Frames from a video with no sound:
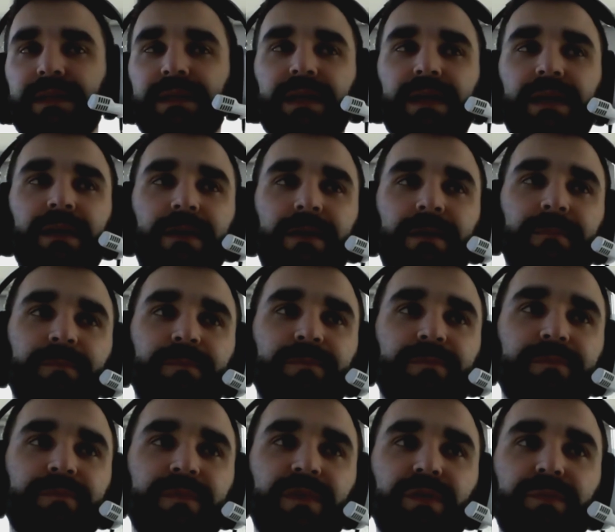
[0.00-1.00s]

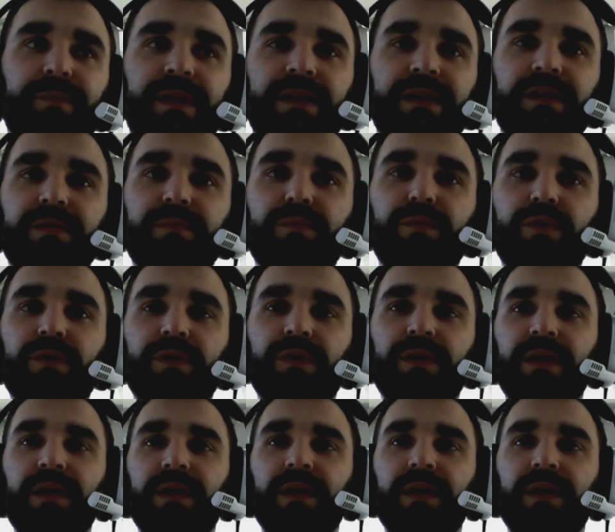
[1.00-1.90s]
to make it more,